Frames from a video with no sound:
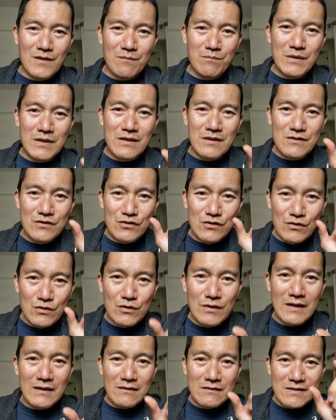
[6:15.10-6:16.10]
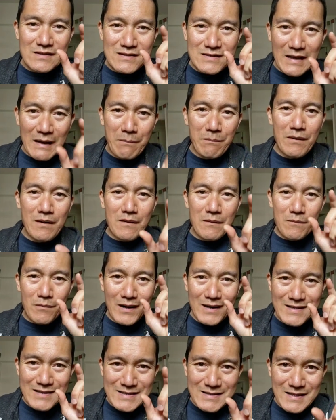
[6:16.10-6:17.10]
because you can step
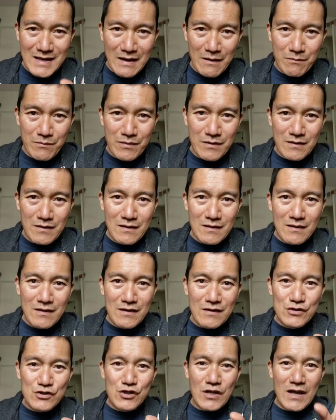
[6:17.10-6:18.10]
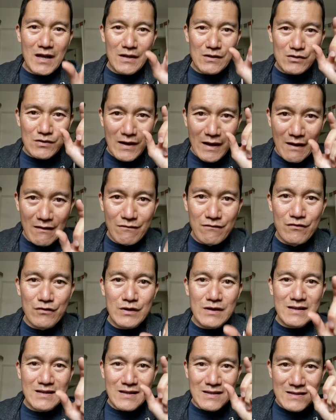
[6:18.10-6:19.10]
by step change
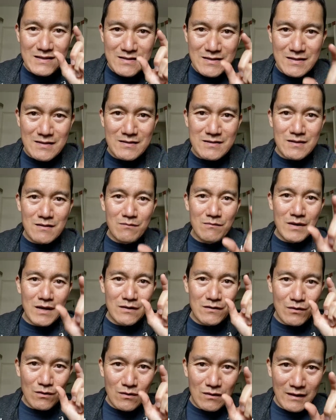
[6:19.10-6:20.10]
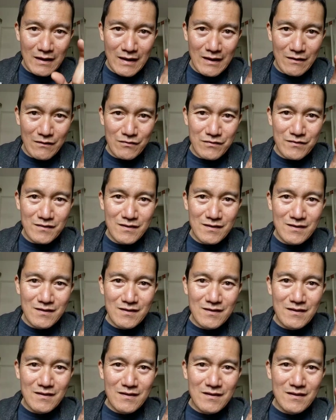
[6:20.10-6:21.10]
every system in your life
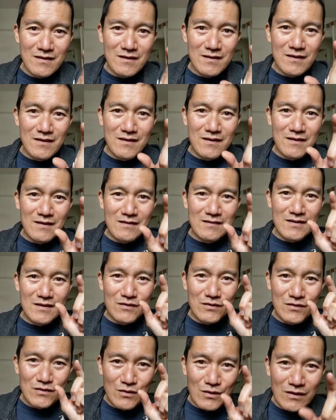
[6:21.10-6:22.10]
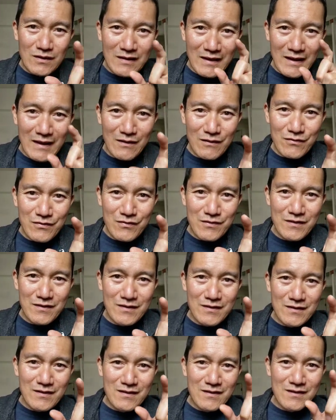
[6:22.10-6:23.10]
until your life
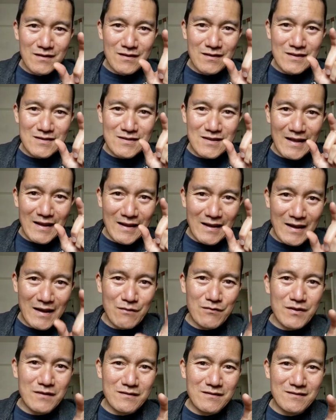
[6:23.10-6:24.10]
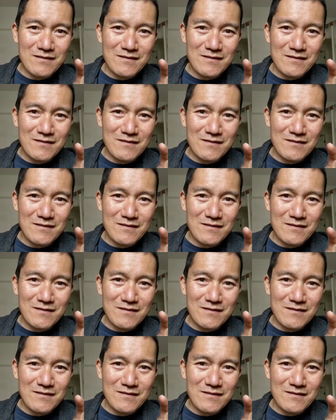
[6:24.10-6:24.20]
is like heaven